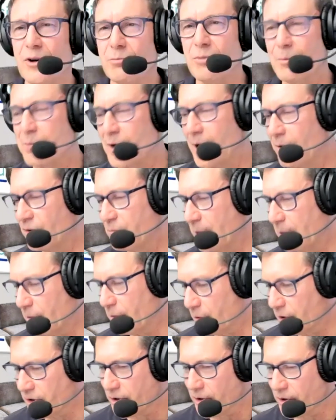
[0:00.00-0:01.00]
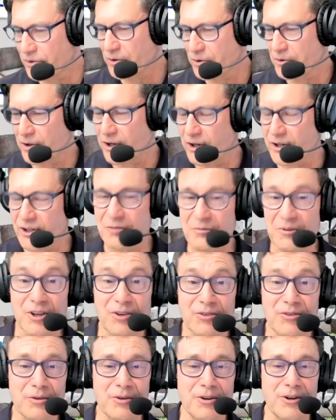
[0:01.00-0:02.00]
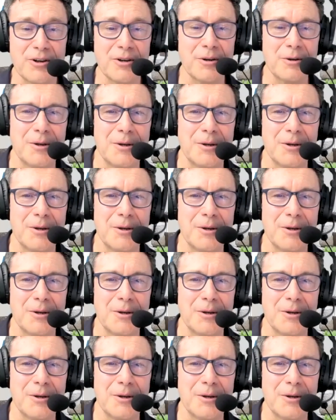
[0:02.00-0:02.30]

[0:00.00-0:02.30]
We promised people we wouldn't go too long. Did we go too long?